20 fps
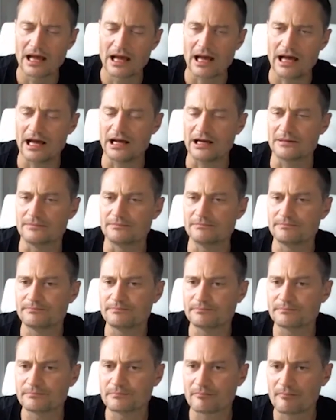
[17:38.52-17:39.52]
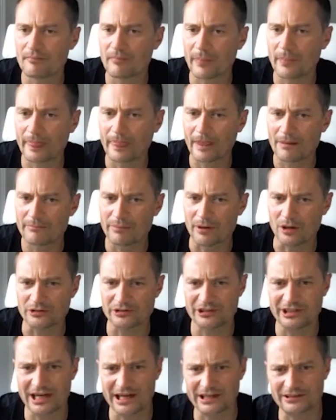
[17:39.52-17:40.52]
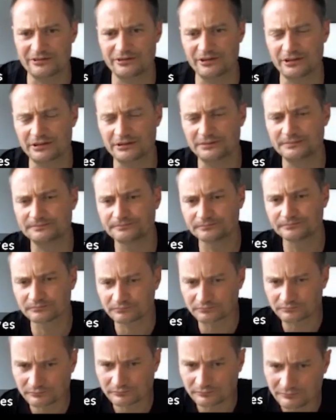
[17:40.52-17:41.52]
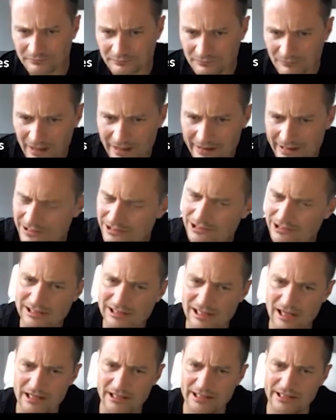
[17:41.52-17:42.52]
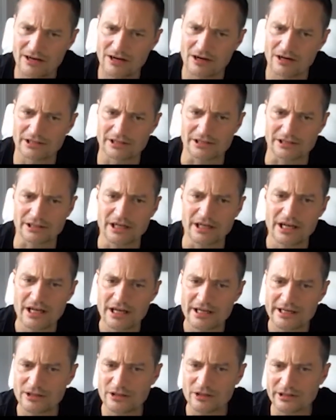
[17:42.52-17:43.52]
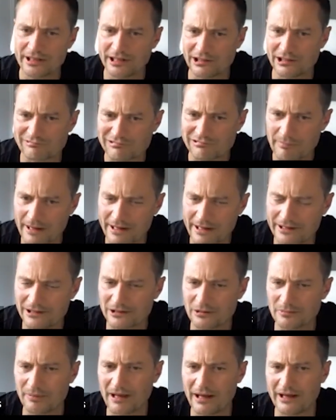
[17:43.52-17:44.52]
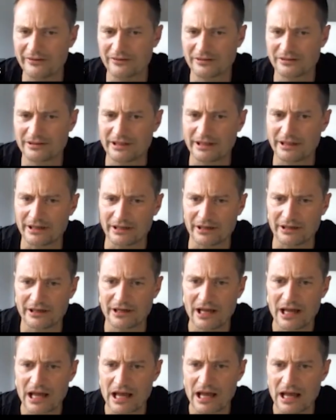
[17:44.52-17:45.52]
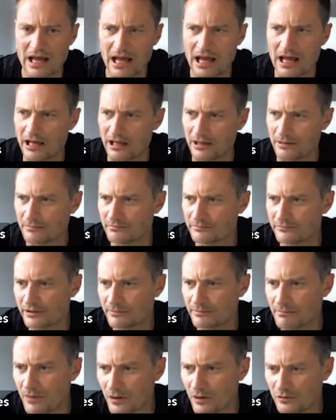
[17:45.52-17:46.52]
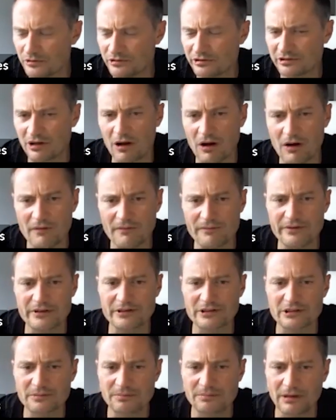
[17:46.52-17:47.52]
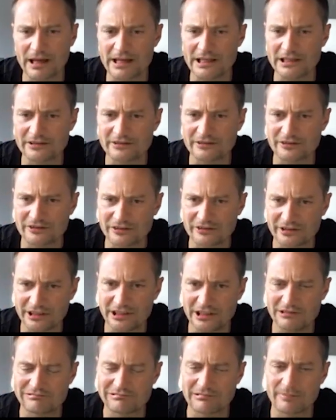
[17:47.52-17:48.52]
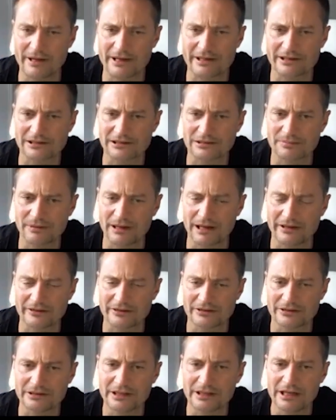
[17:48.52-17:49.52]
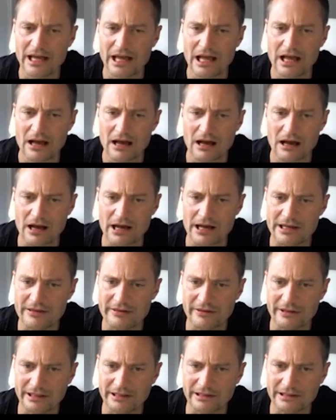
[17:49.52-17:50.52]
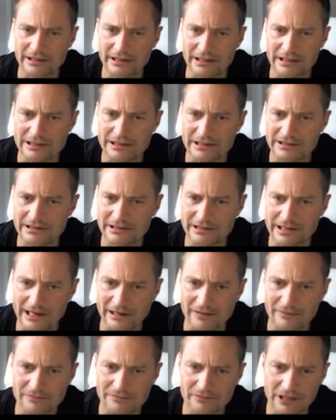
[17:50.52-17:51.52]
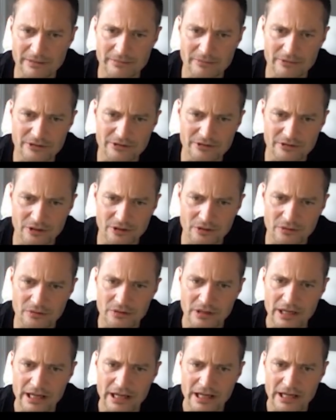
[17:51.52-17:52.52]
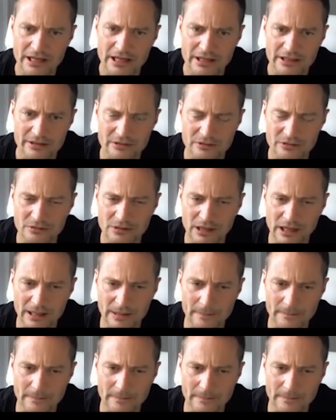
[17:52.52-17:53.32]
Bone texture. This is slightly harder. You're looking at trabecular pattern here. The most obvious place to see trabecular pattern, I think, is in the neck of femur. So you